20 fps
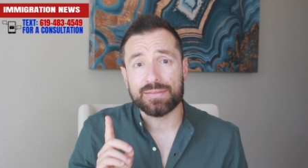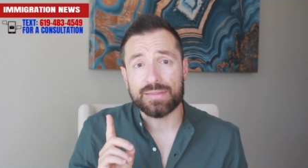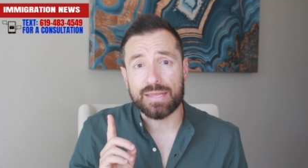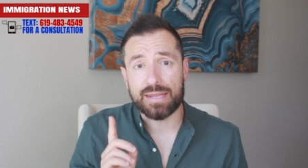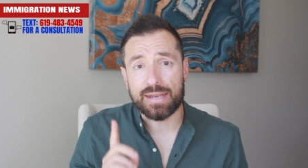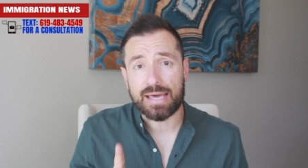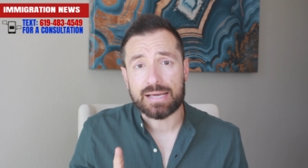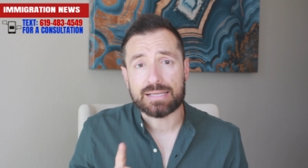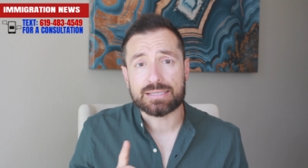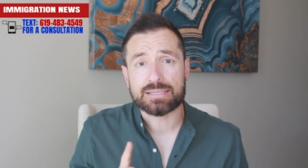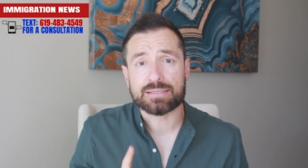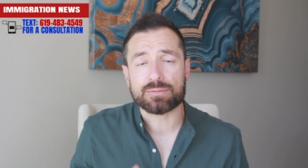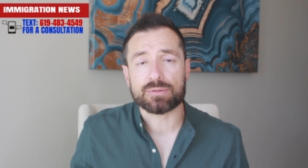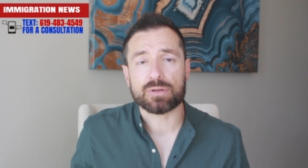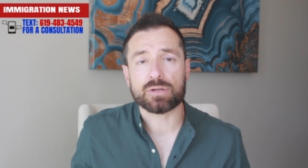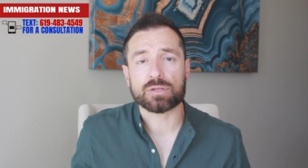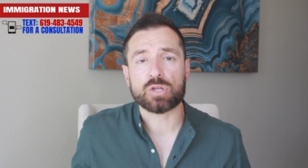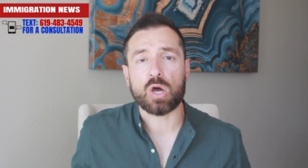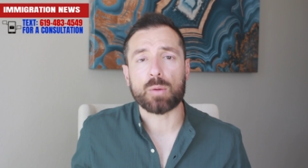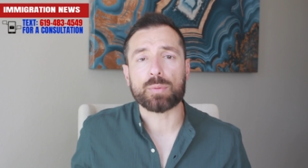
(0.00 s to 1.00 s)
The
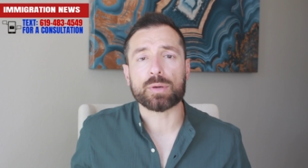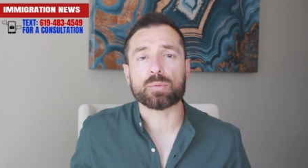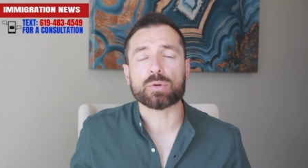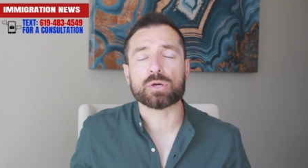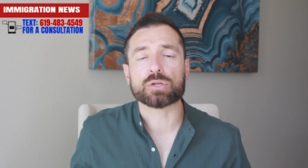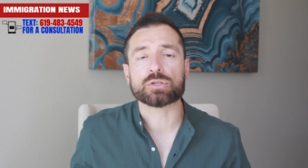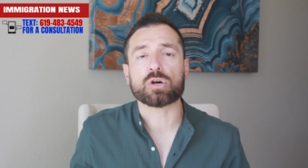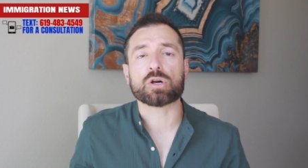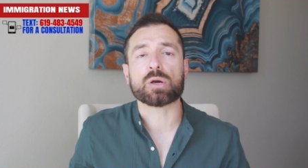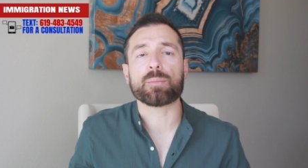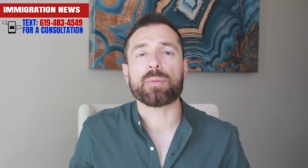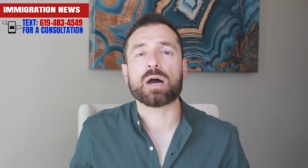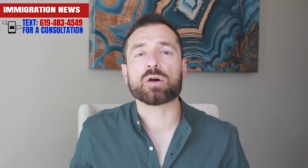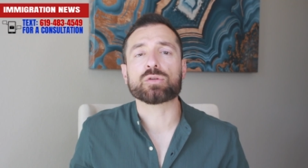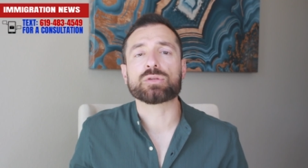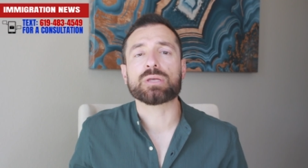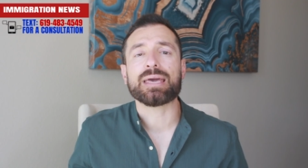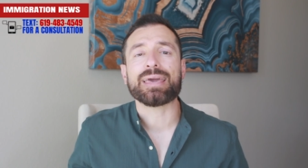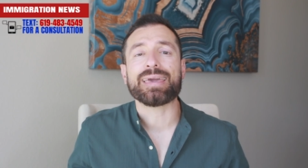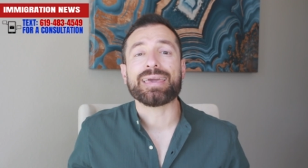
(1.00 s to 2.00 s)
next topic we're going to talk
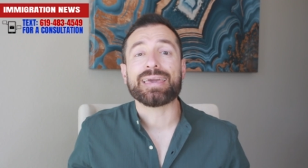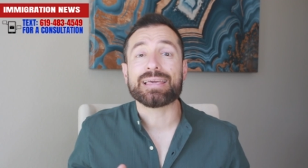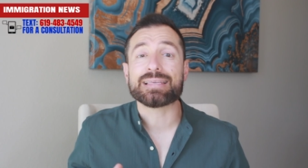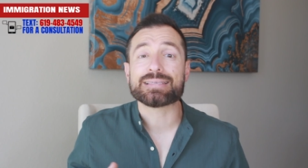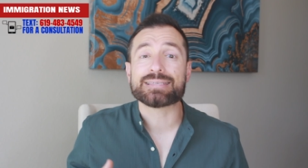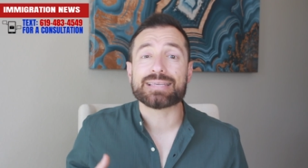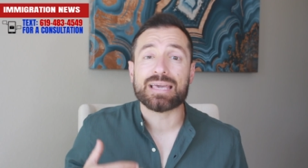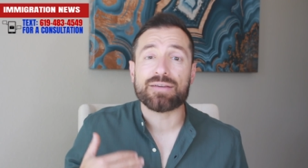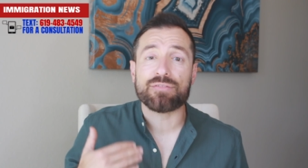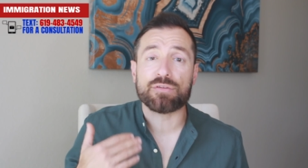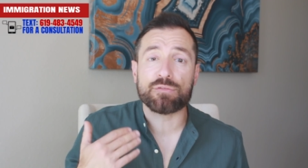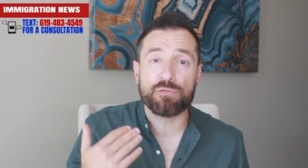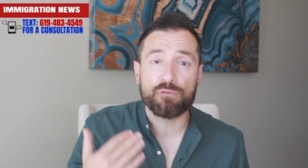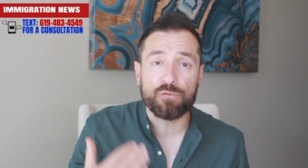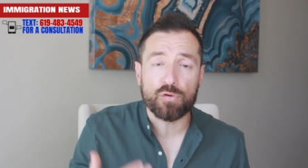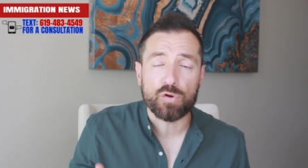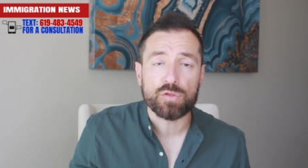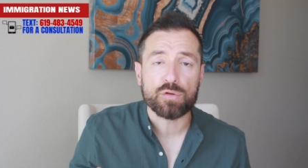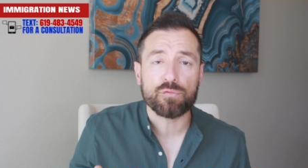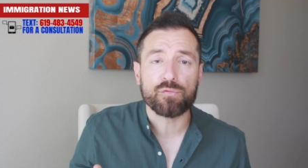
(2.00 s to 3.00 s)
about is even
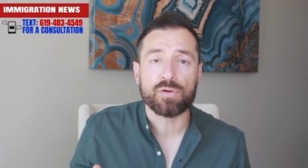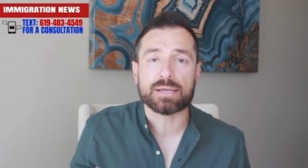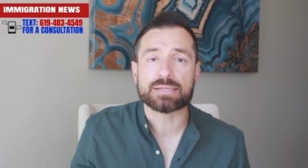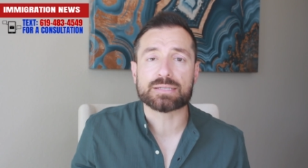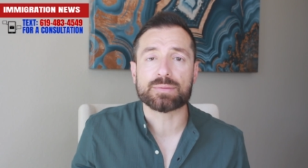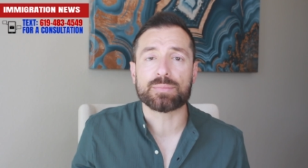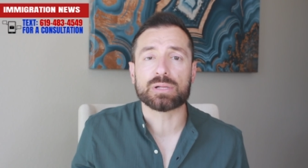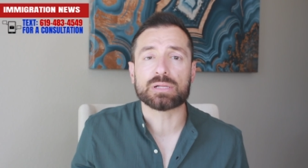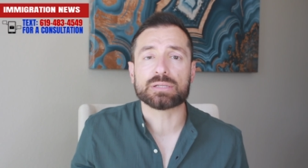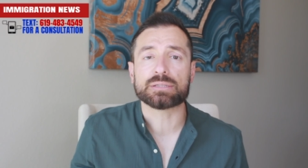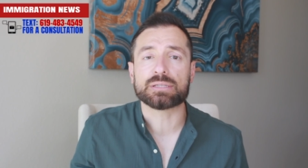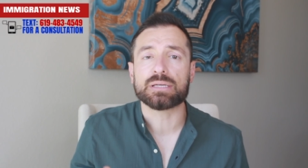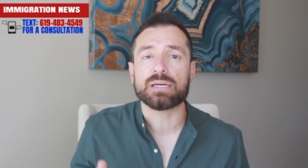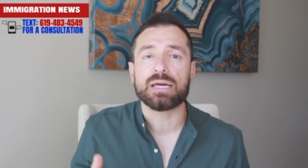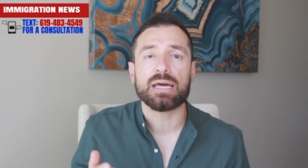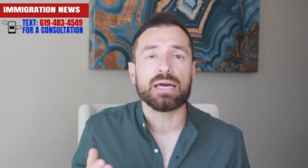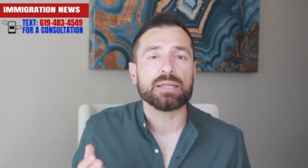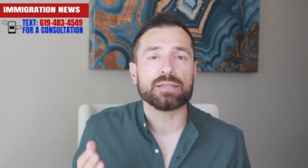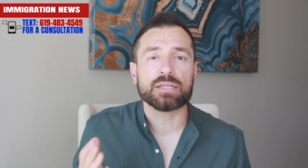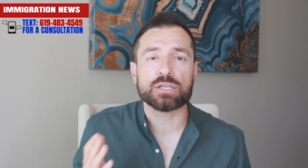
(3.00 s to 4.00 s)
further
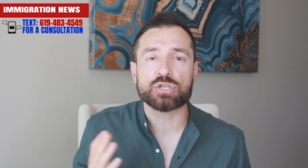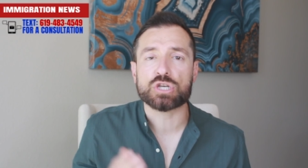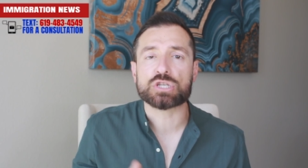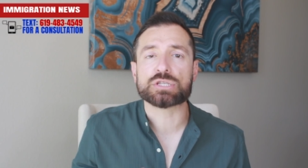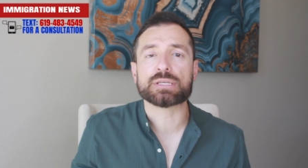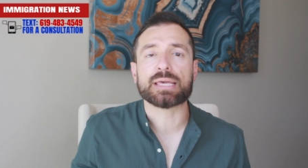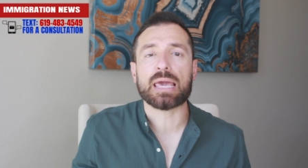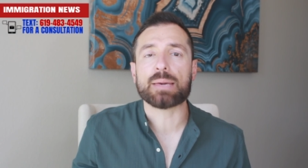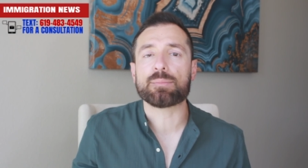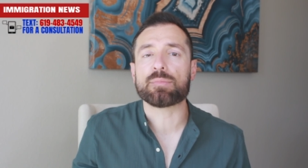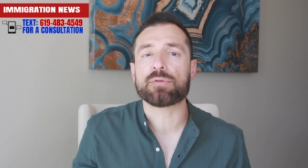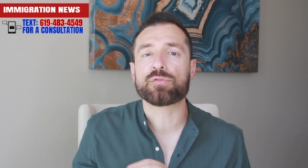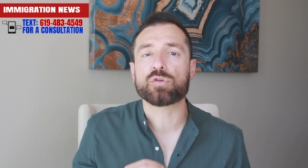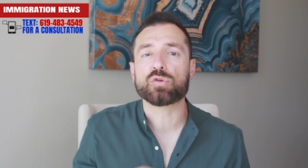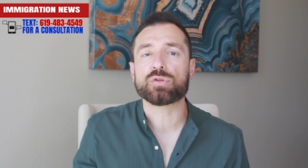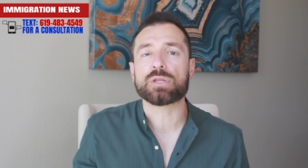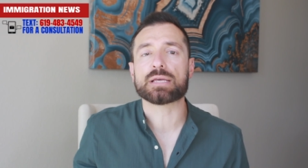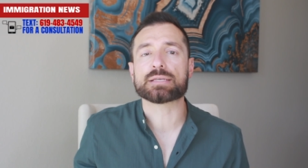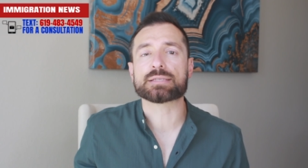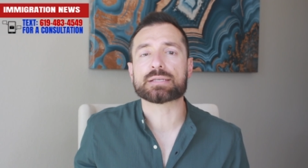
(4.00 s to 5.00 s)
flexibility that just came a
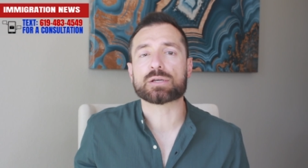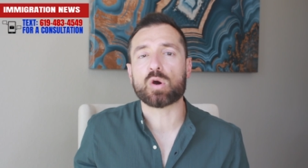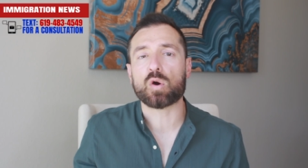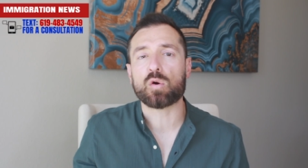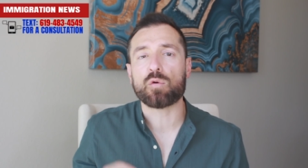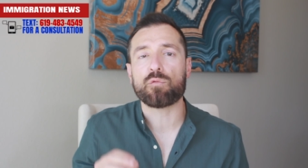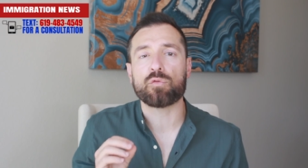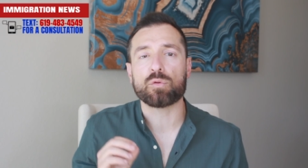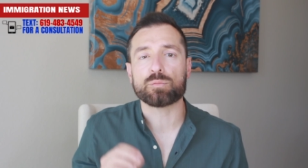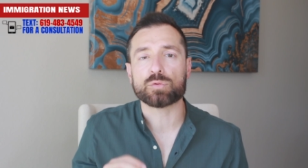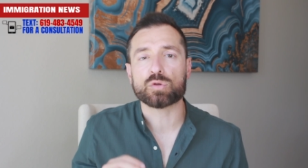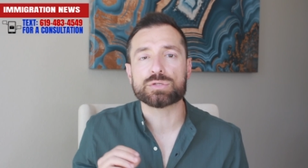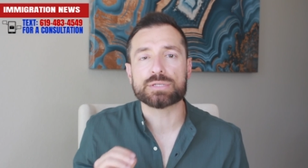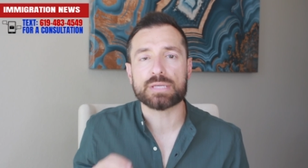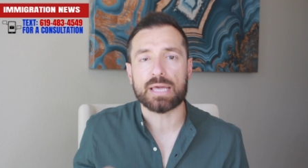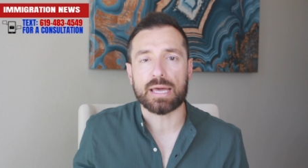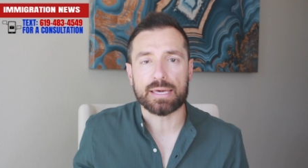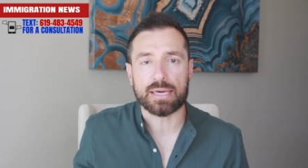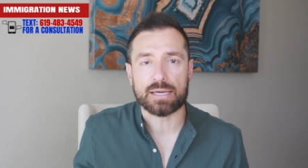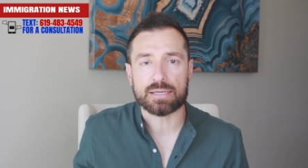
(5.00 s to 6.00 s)
few days ago from
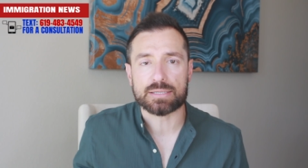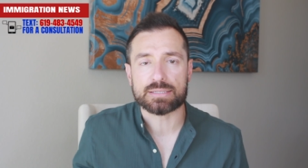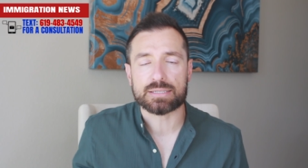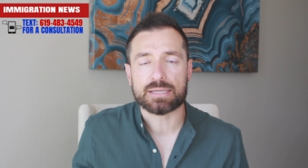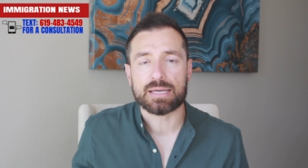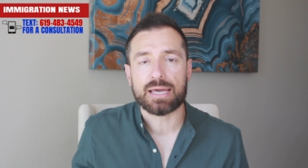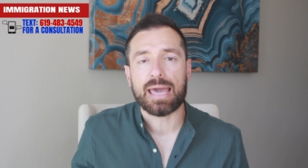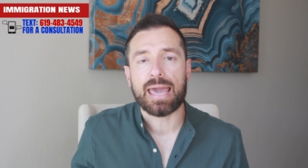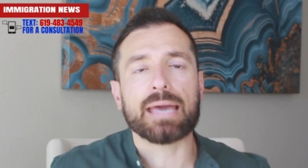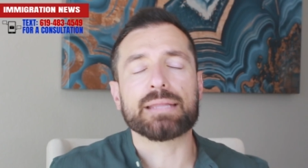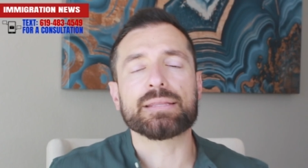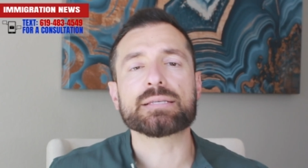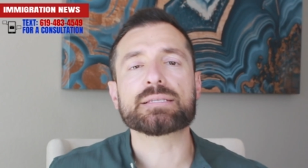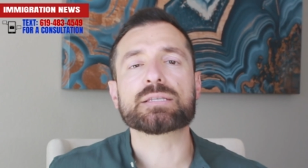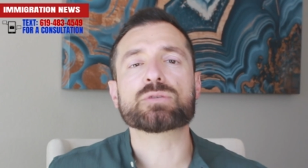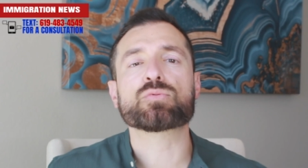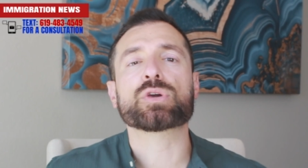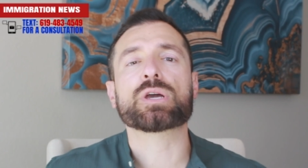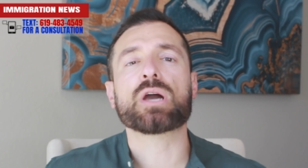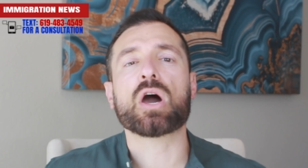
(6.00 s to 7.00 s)
USCIS. And
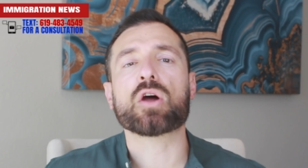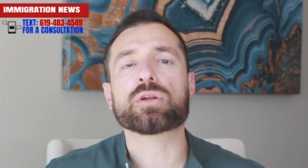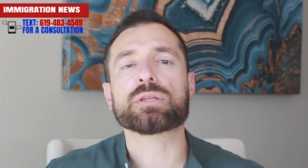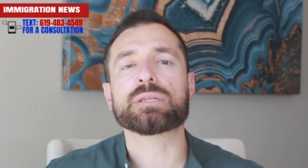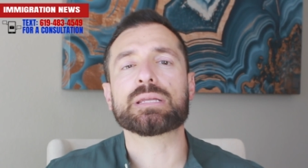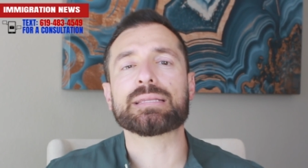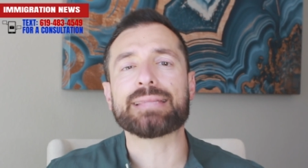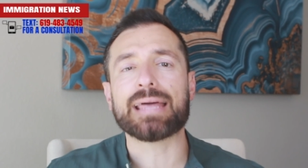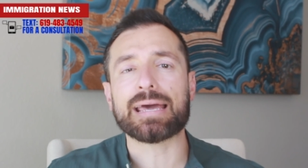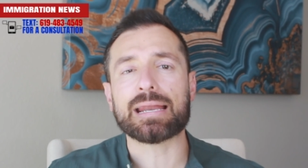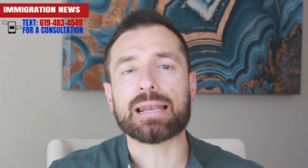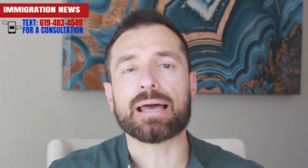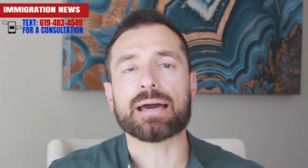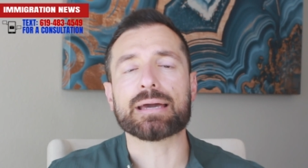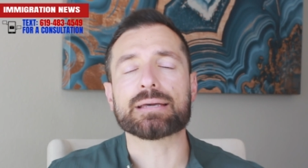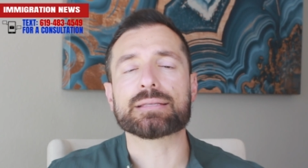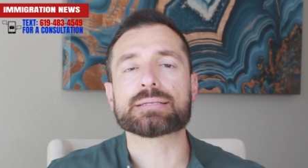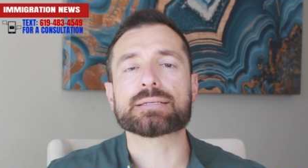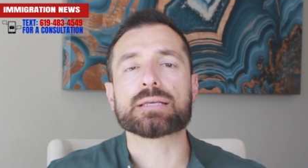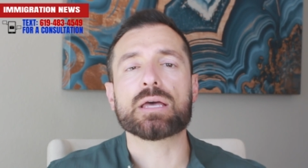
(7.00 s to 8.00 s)
this is regarding the
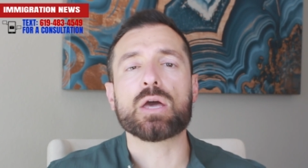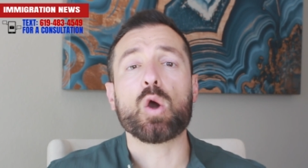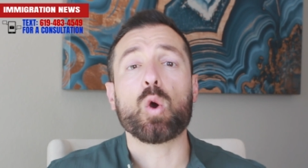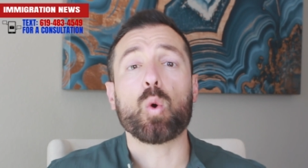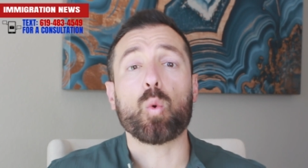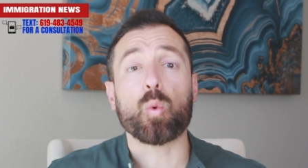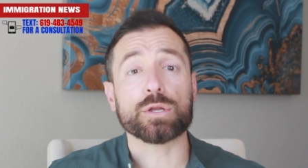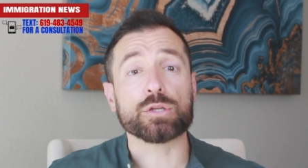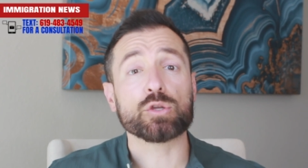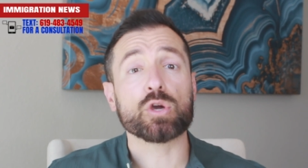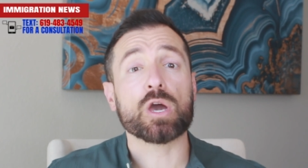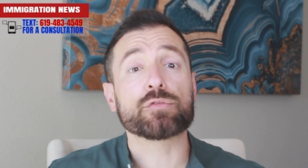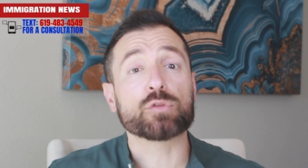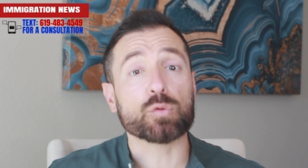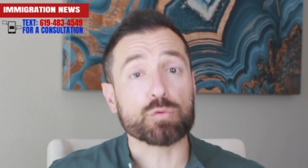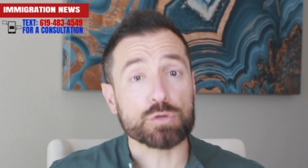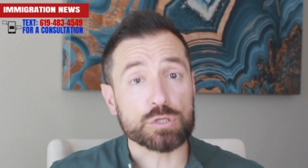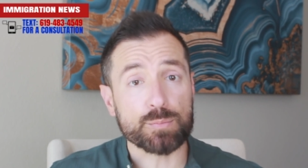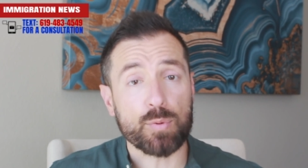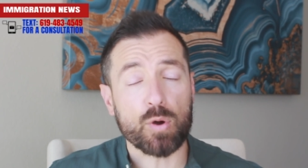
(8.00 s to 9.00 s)
deadlines when you have
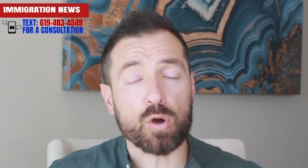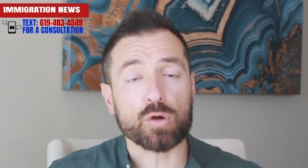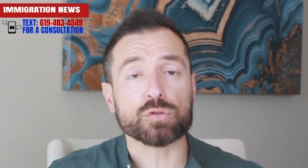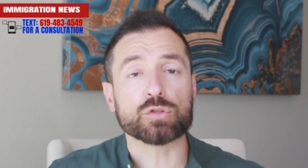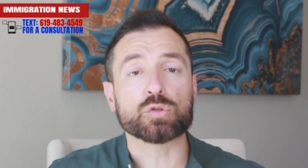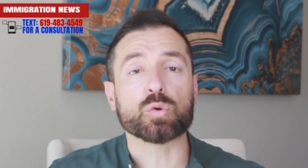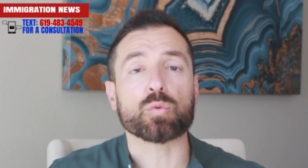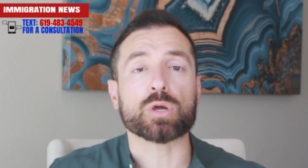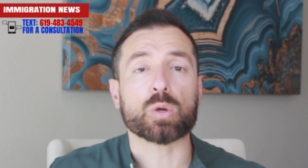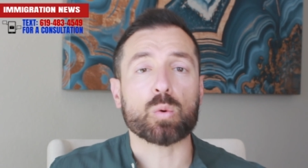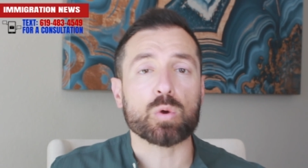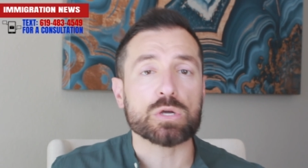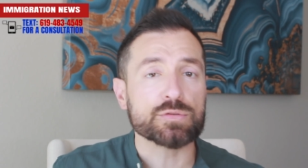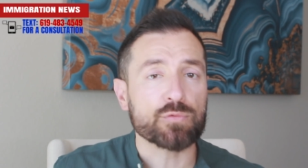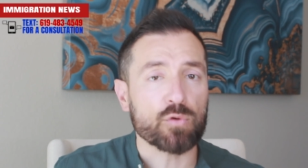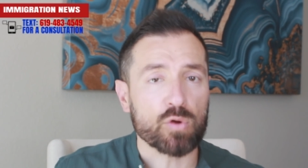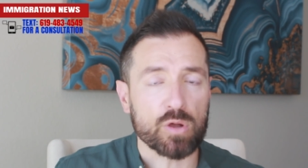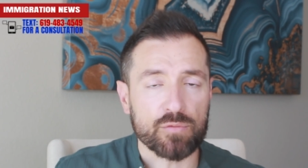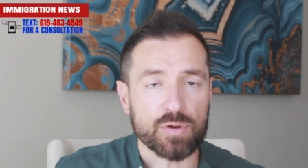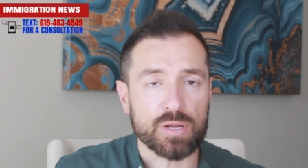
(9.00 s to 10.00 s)
to respond to requests for